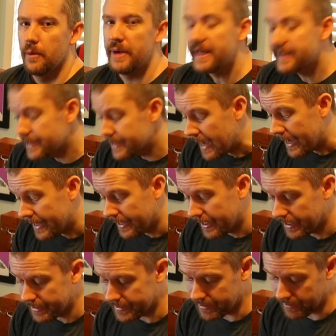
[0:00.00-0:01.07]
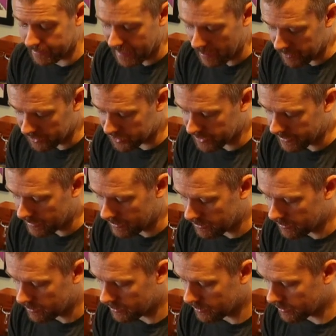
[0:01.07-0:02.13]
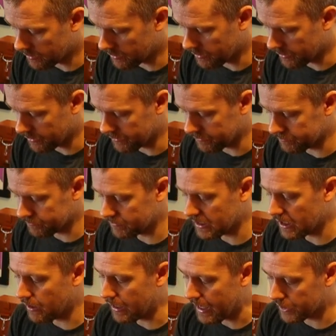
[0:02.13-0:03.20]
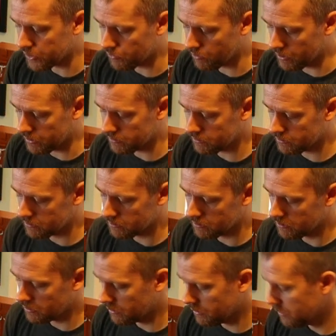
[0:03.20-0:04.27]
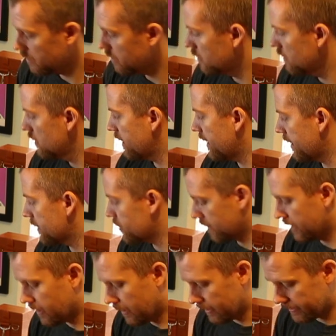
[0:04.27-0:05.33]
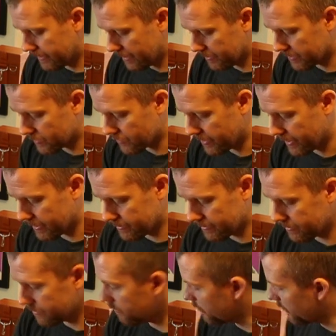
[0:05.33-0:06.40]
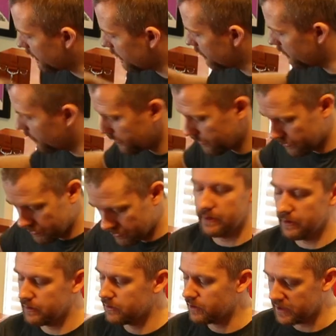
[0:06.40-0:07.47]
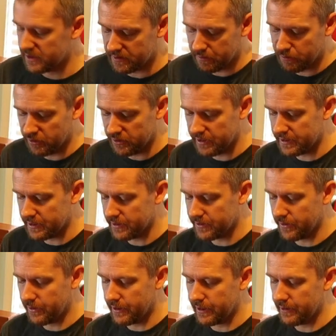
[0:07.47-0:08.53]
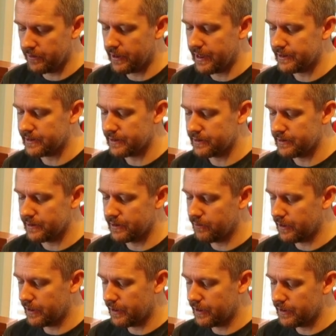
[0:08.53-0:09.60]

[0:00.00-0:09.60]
Peak Design is a camera shell, a large one. I'm actually gonna demonstrate what we can do. Just put this in so you, you guys can see what